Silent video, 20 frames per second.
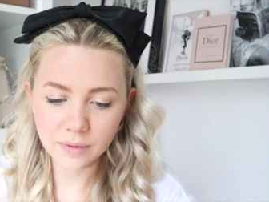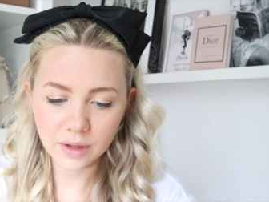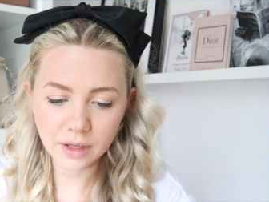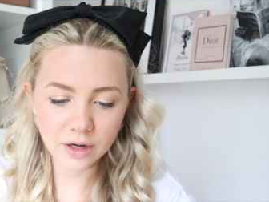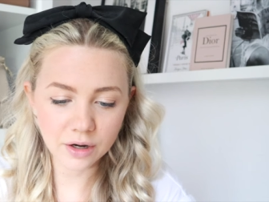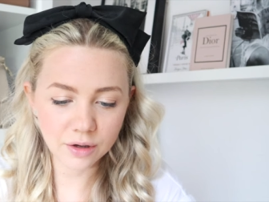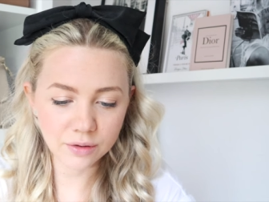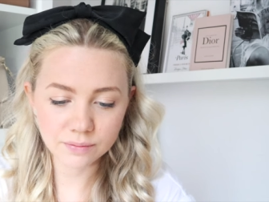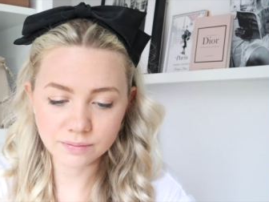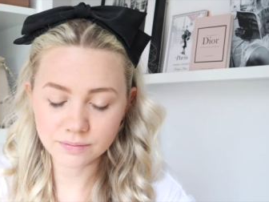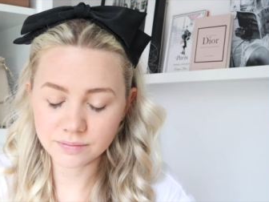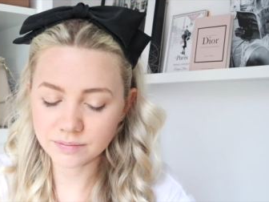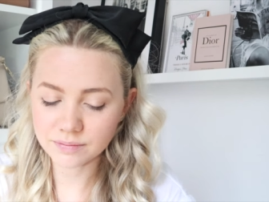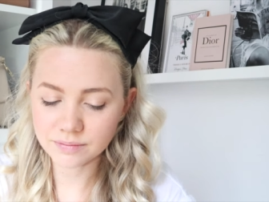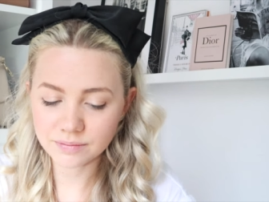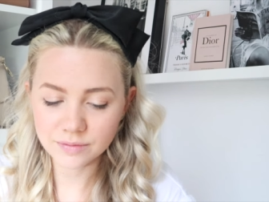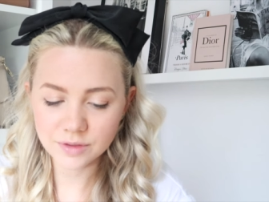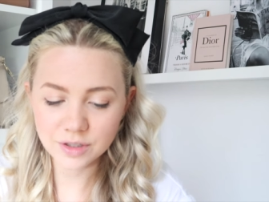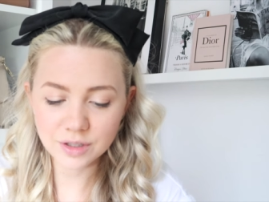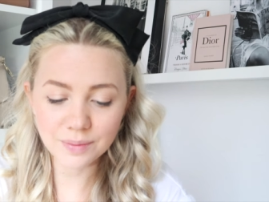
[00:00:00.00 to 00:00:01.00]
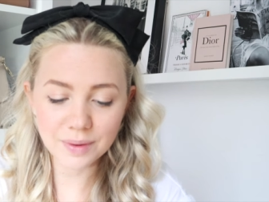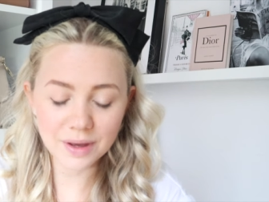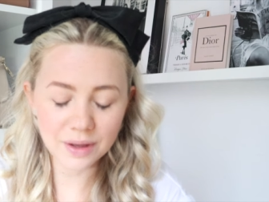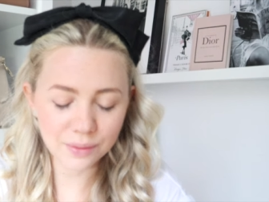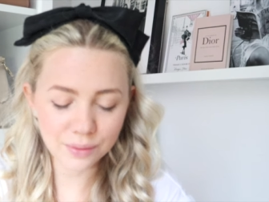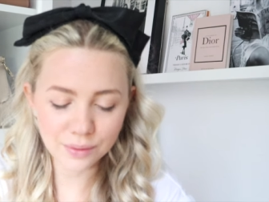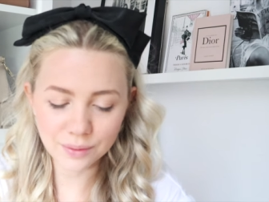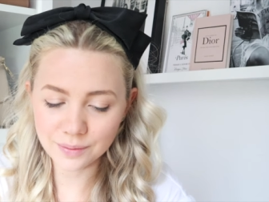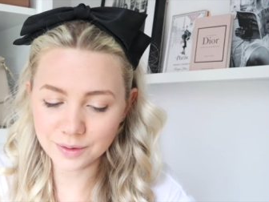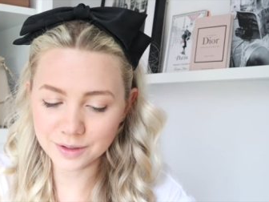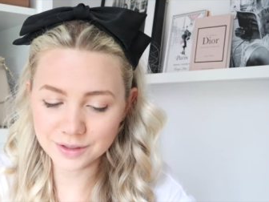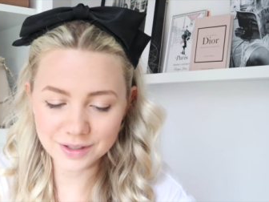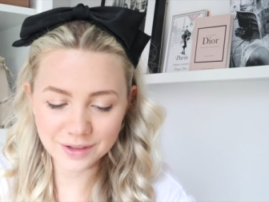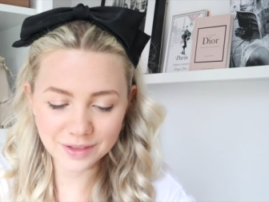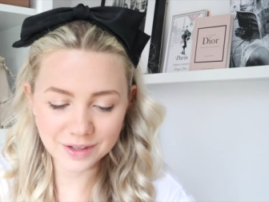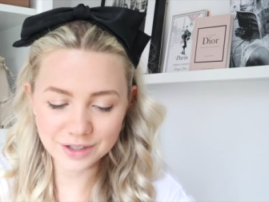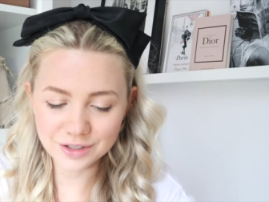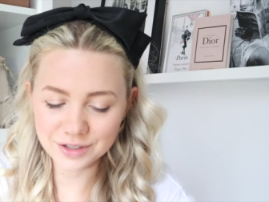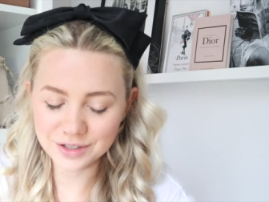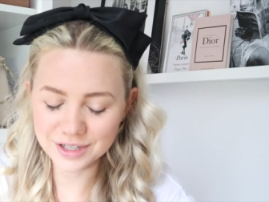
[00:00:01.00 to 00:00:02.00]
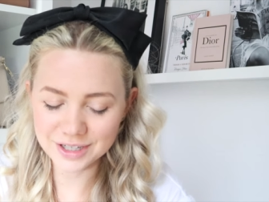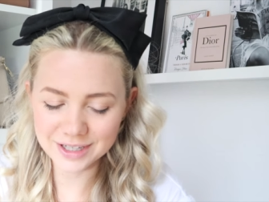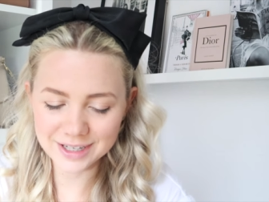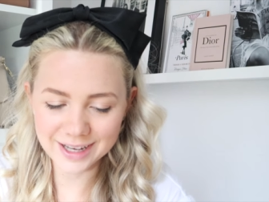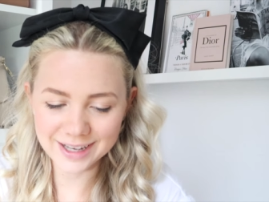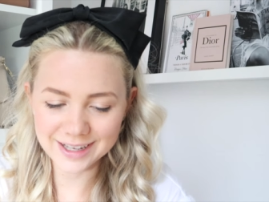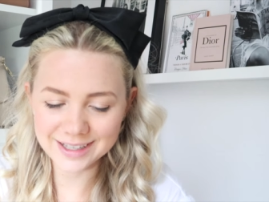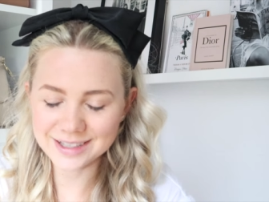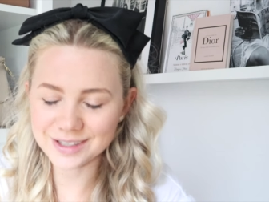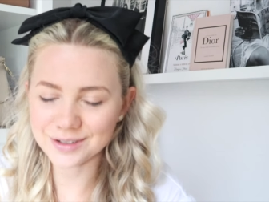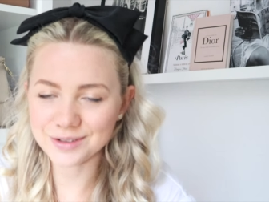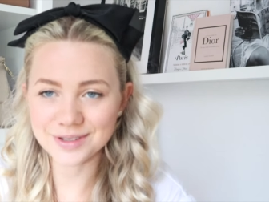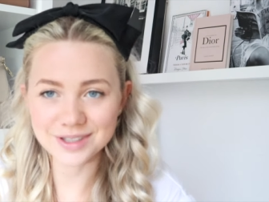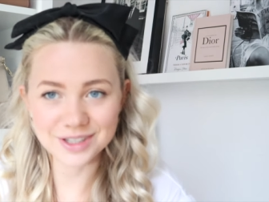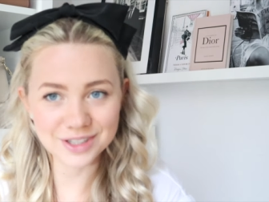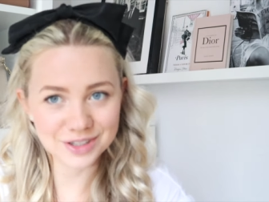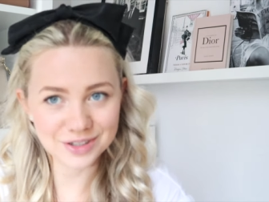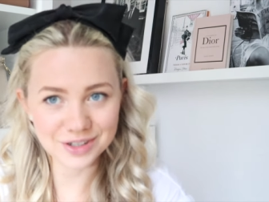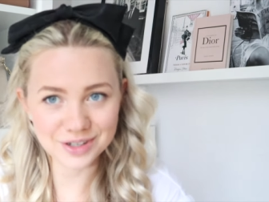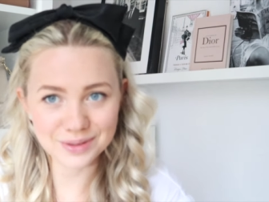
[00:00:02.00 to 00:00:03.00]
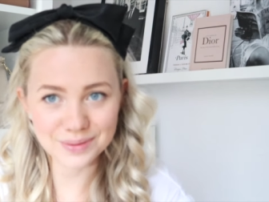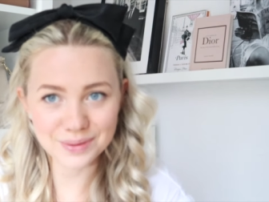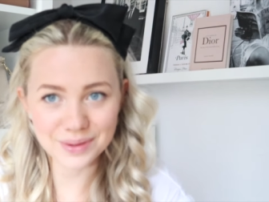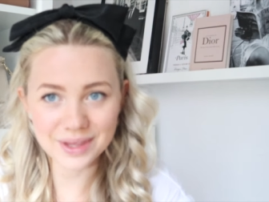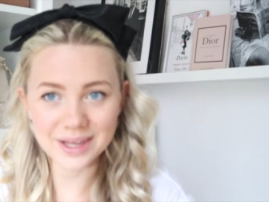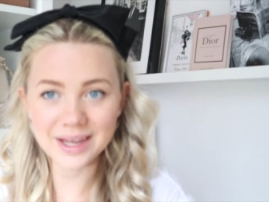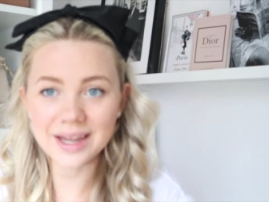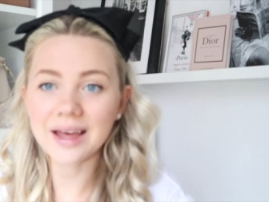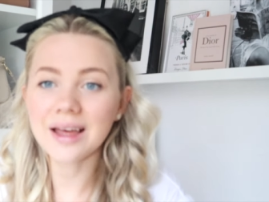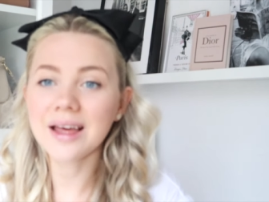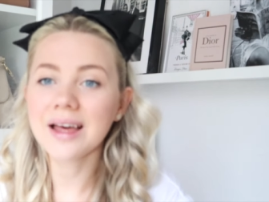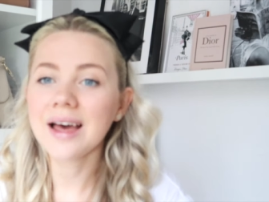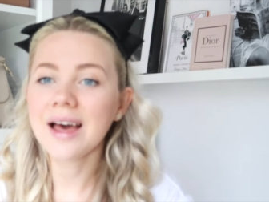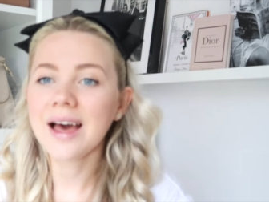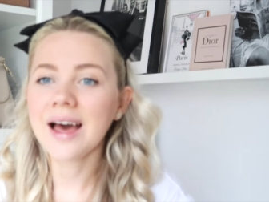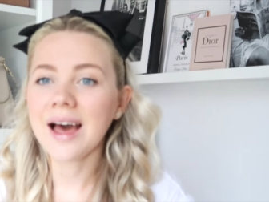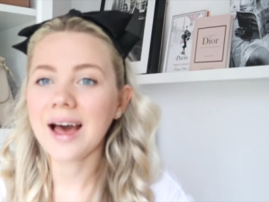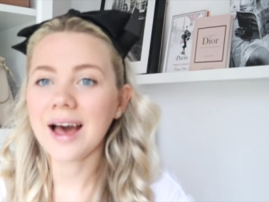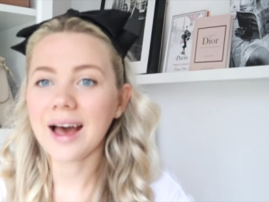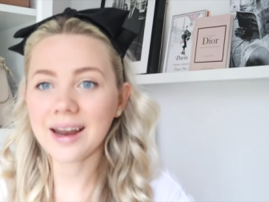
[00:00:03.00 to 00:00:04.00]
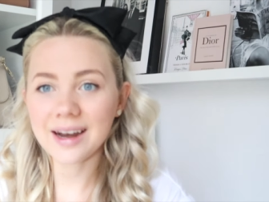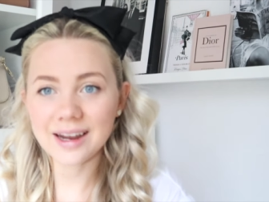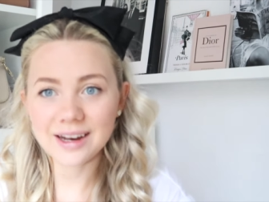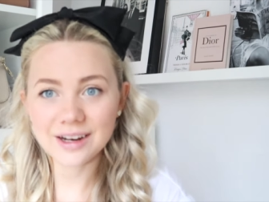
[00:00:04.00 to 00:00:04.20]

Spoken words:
you know, to the bathroom or something during the day. It's always a struggle with it. And